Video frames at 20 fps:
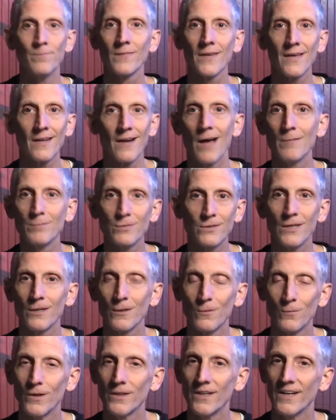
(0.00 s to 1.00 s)
And I'm
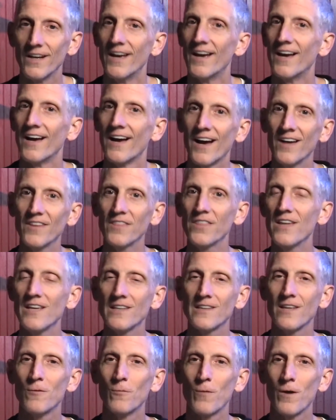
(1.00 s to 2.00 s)
sticking with it. I
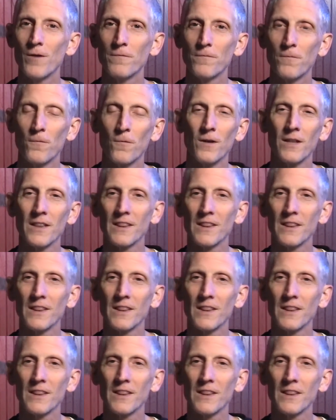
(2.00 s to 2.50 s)
think they went for